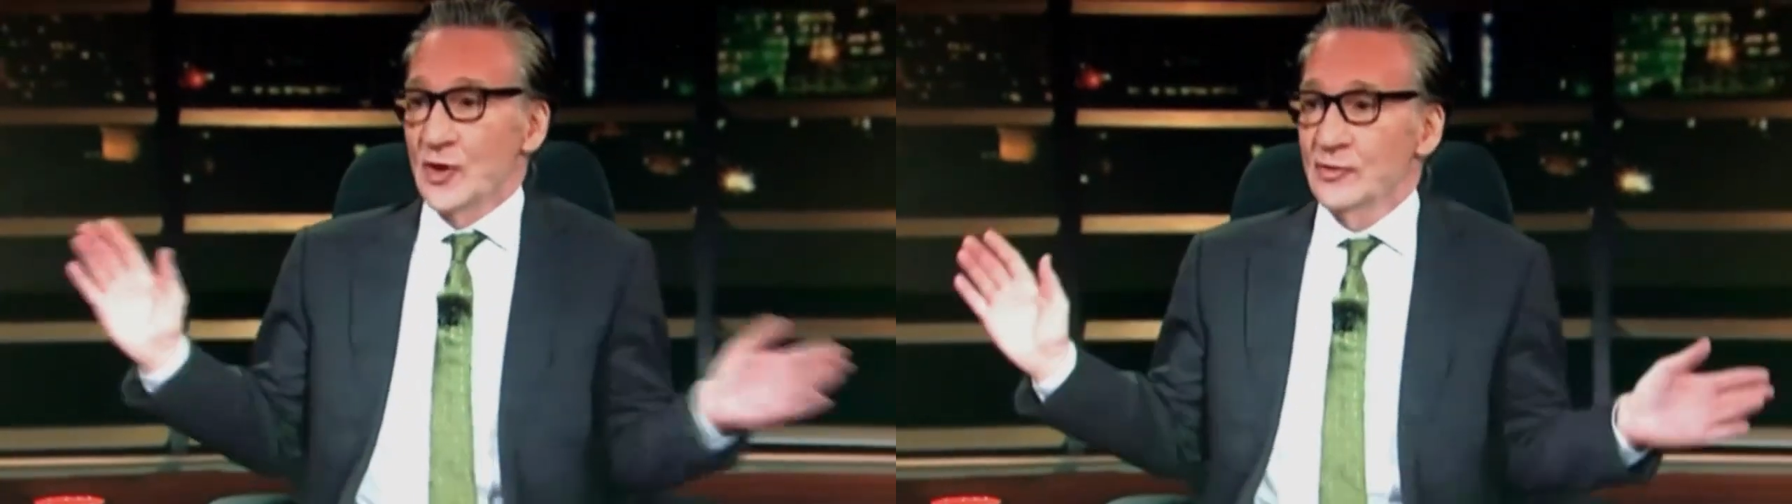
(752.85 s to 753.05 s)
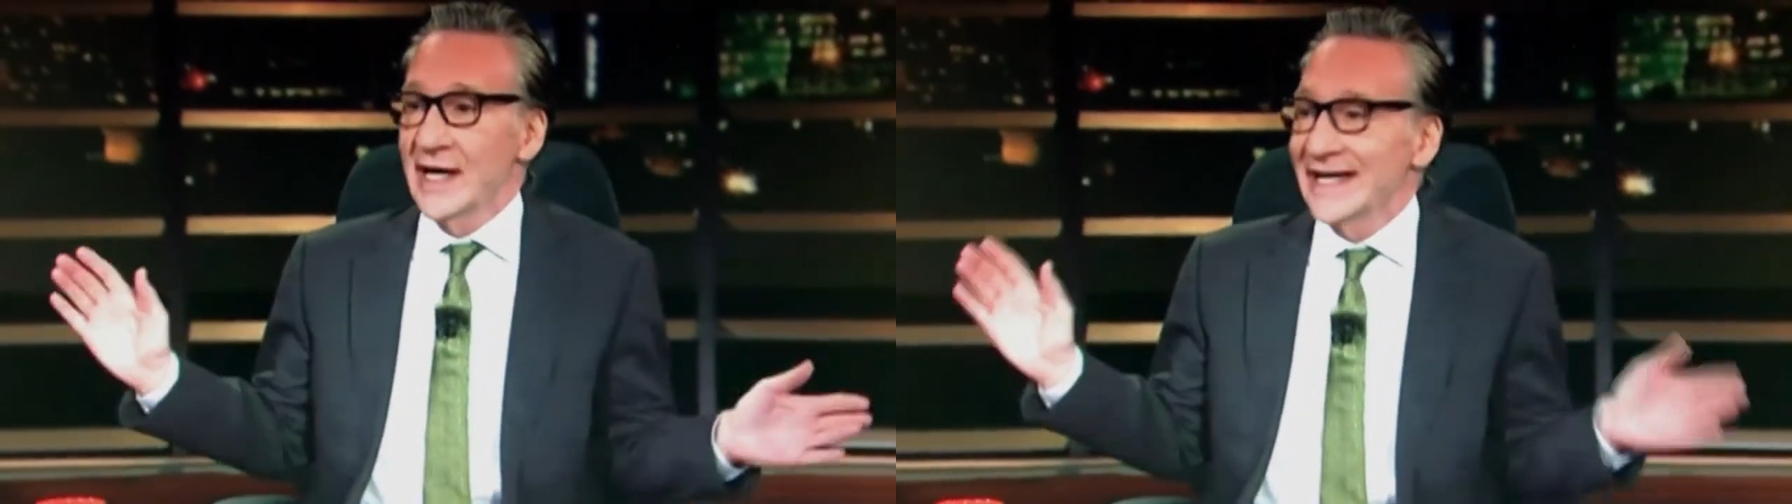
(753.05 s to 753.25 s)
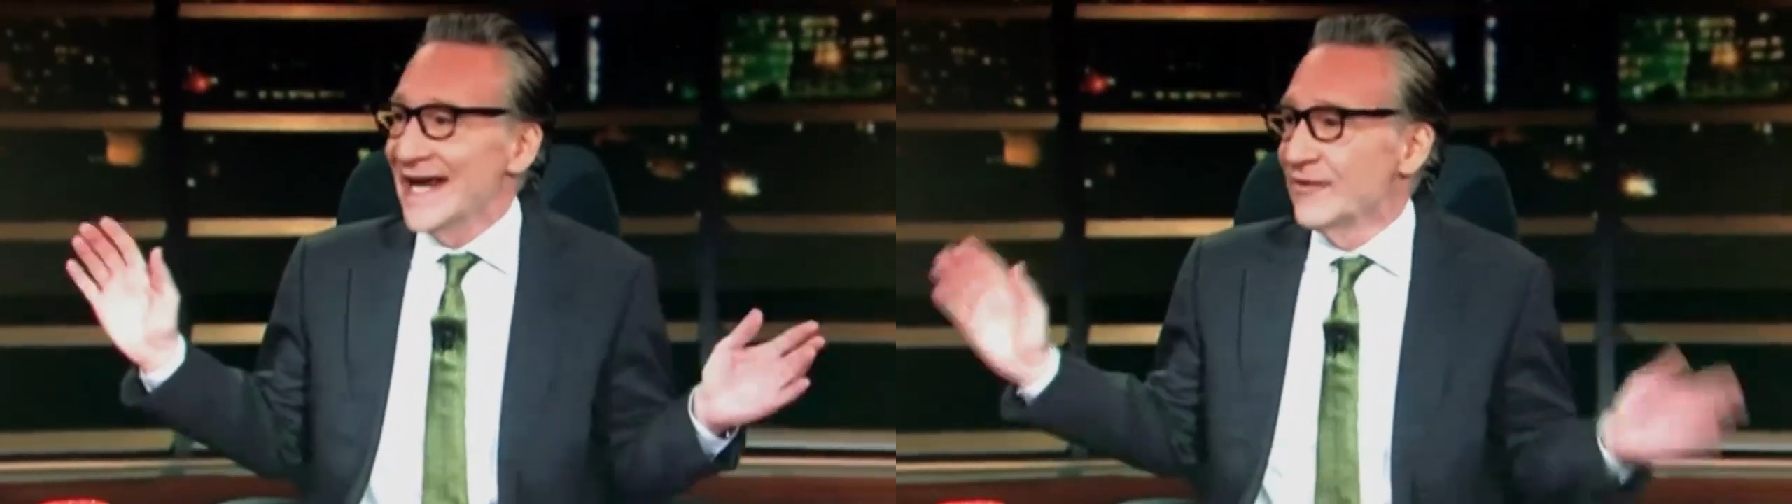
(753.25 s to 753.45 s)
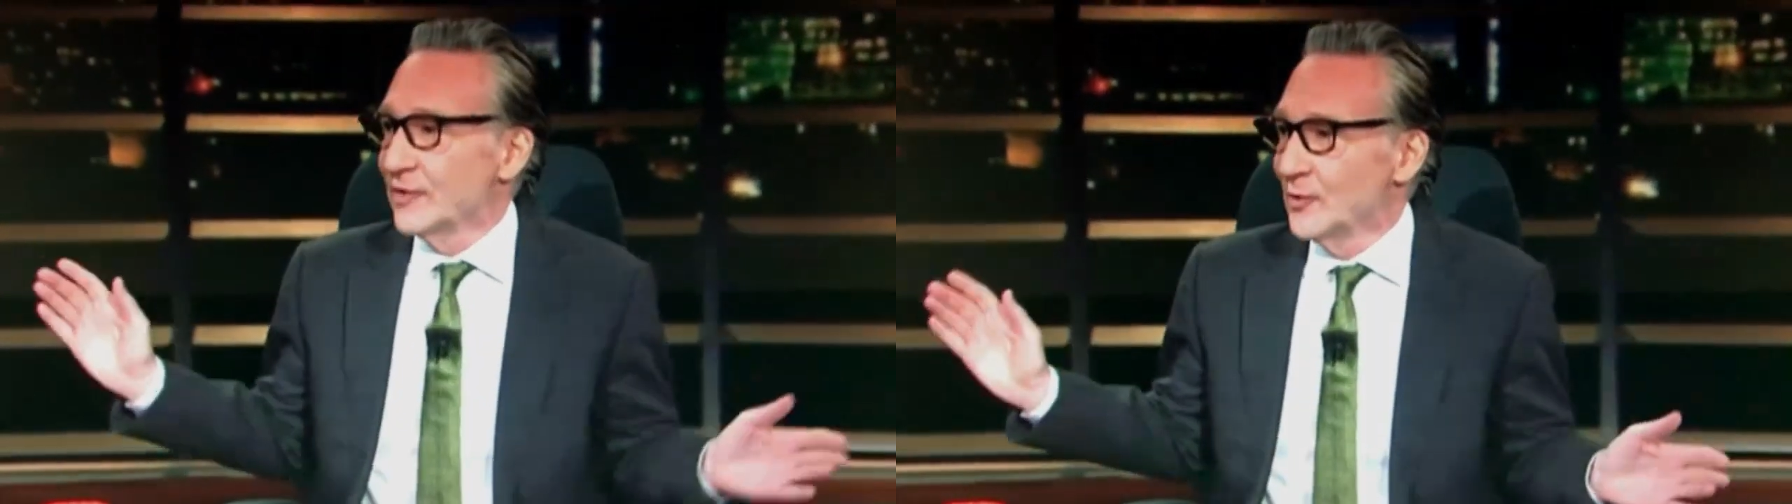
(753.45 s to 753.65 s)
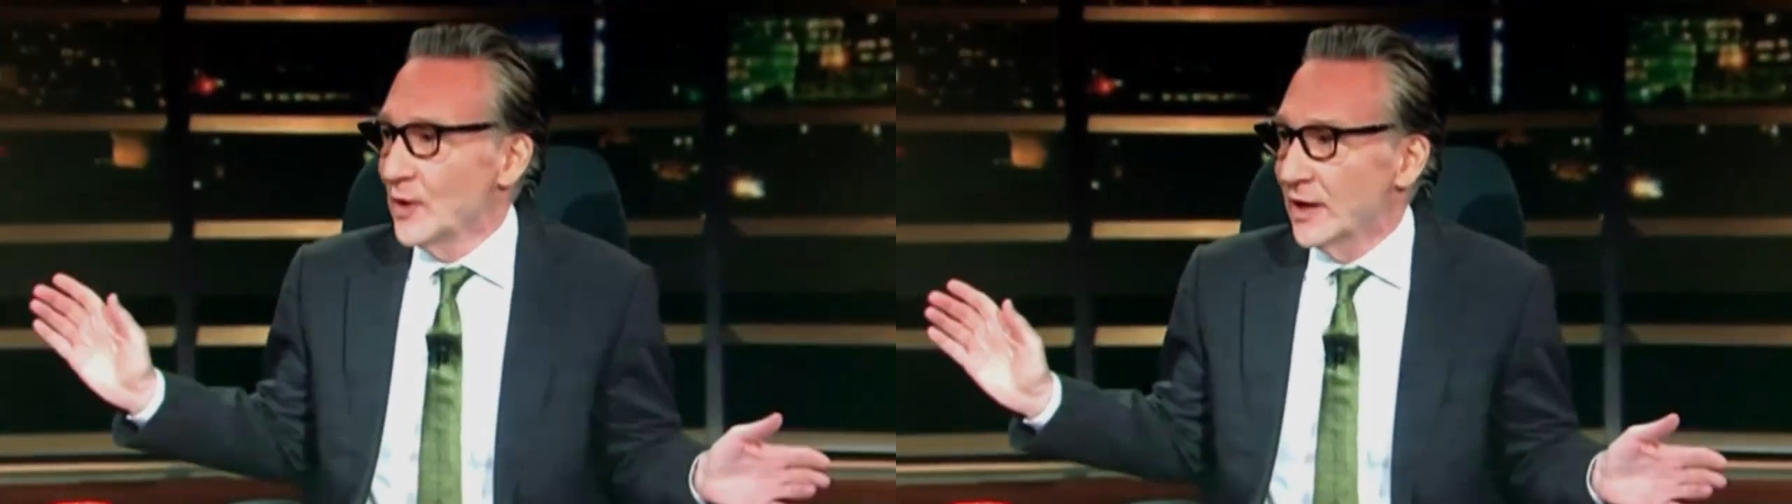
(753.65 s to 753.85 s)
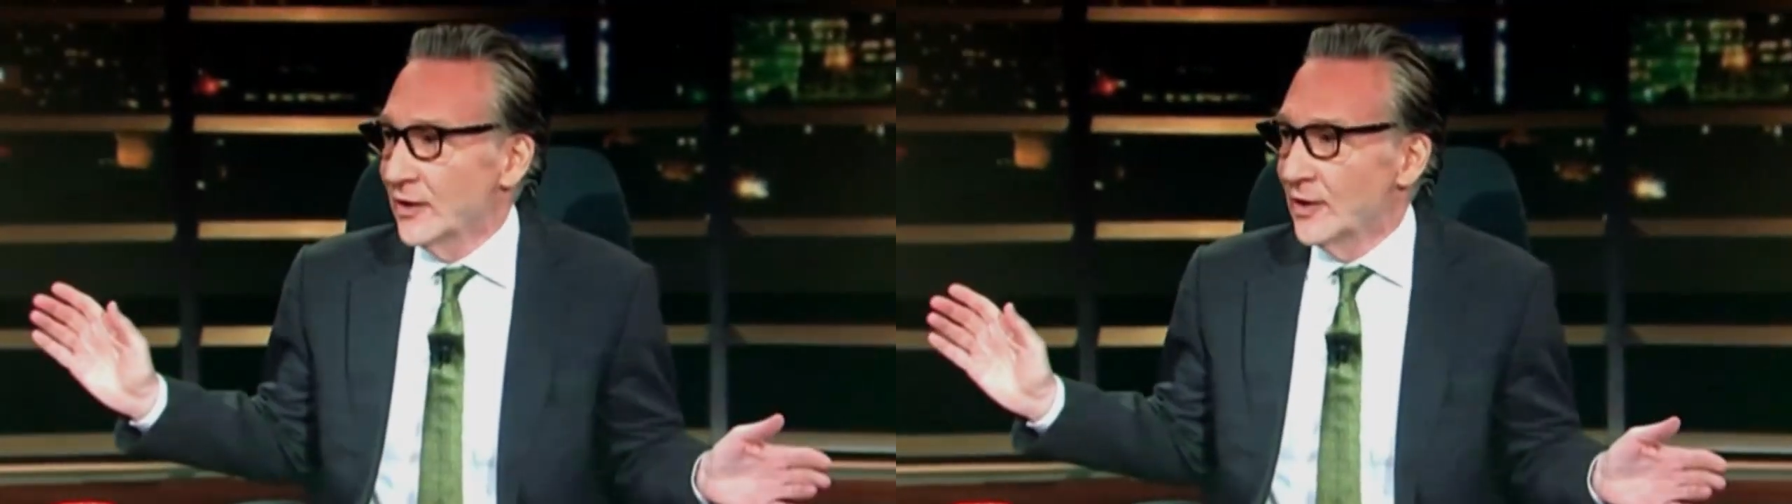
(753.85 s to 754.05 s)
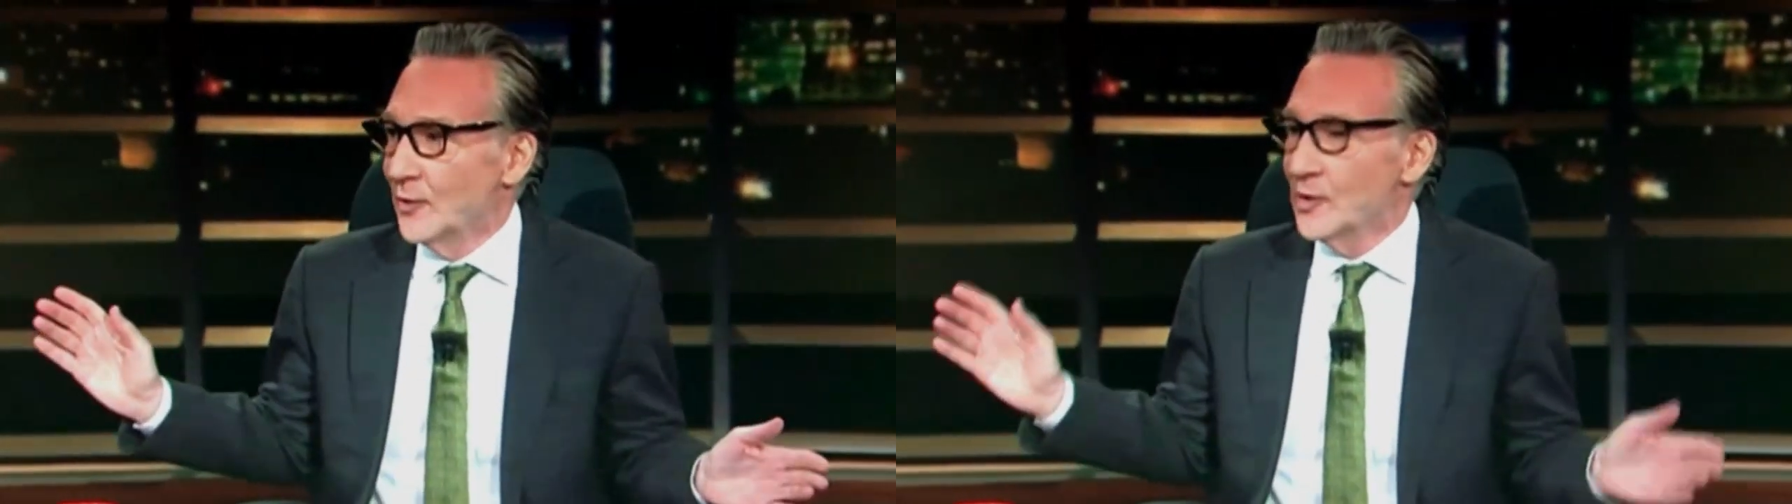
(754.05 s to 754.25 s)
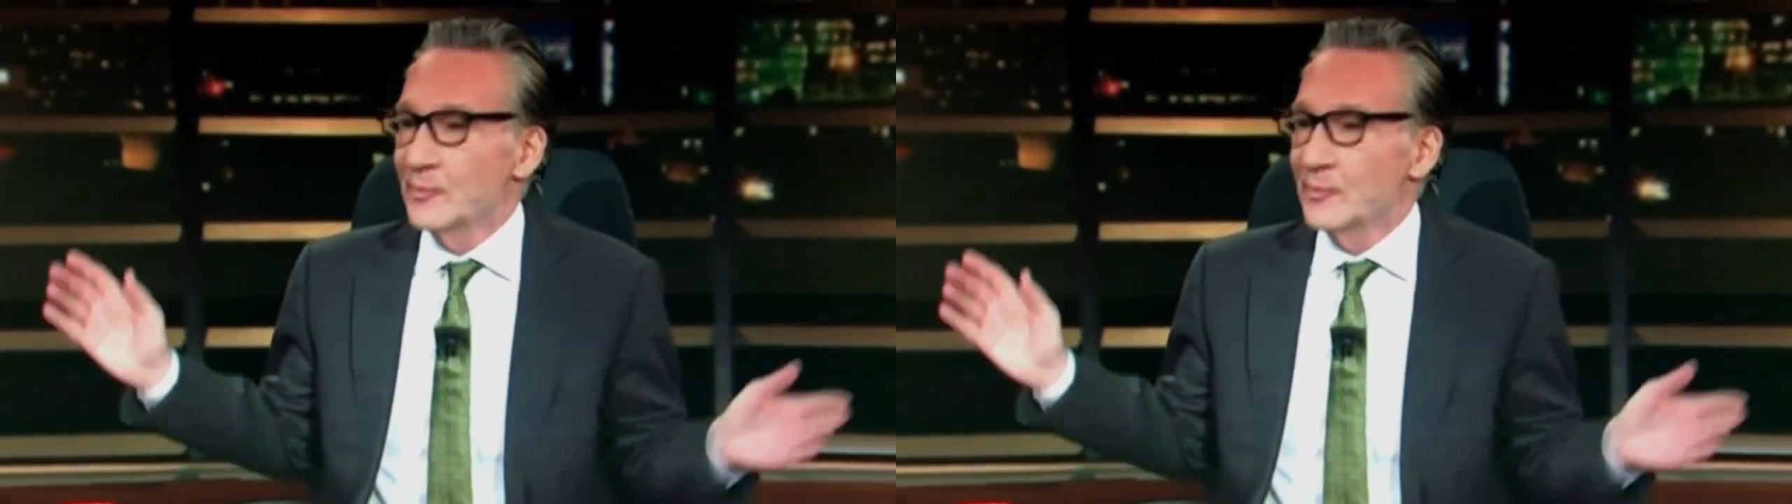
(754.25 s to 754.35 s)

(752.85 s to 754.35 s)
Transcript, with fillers: already everywhere.